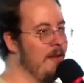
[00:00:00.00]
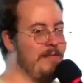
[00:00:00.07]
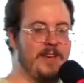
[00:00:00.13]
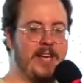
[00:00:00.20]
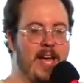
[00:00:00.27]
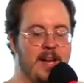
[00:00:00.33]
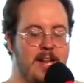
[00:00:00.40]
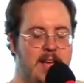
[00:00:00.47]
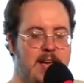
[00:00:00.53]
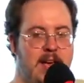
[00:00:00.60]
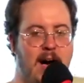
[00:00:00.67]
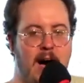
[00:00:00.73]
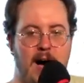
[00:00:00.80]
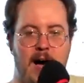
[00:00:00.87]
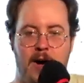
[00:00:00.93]
again.
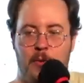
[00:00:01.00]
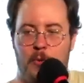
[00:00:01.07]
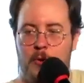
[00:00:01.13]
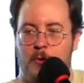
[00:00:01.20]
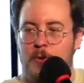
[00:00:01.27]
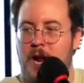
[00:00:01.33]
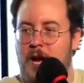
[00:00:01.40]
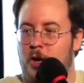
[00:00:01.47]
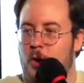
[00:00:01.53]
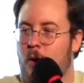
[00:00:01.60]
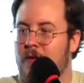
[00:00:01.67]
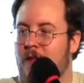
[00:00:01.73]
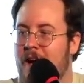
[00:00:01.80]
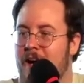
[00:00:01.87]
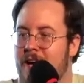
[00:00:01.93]
Uh, we're not
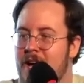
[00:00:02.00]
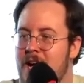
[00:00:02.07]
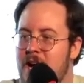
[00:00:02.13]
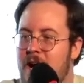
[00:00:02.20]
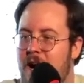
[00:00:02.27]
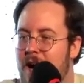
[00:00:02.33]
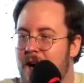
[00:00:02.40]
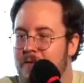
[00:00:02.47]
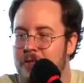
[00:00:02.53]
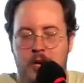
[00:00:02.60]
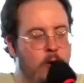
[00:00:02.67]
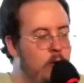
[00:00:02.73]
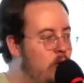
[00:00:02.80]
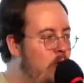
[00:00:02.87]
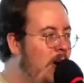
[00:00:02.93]
going like, uh, you
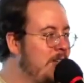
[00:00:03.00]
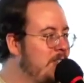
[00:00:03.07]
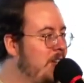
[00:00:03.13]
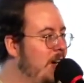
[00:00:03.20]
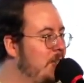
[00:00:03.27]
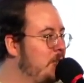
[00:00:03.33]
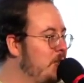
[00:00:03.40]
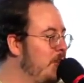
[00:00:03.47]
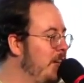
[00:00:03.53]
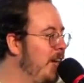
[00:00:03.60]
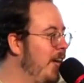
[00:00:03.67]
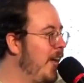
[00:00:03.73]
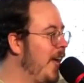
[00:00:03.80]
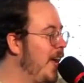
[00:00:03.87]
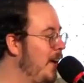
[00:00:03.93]
know, cross
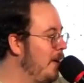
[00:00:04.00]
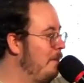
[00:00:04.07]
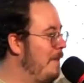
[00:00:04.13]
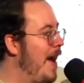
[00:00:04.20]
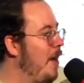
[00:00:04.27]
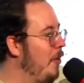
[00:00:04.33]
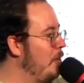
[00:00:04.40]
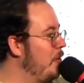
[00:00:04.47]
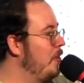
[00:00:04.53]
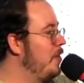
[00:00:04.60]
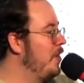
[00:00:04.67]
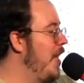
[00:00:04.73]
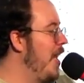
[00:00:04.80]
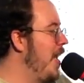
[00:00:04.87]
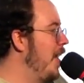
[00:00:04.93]
country in a
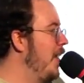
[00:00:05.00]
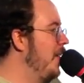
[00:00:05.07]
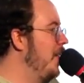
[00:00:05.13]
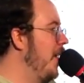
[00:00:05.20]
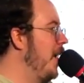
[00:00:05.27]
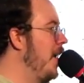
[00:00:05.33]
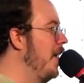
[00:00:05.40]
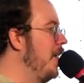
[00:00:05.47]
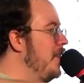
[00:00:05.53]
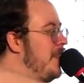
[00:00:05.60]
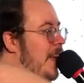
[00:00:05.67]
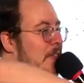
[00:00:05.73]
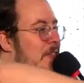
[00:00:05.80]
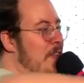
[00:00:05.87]
mallard and uh, not the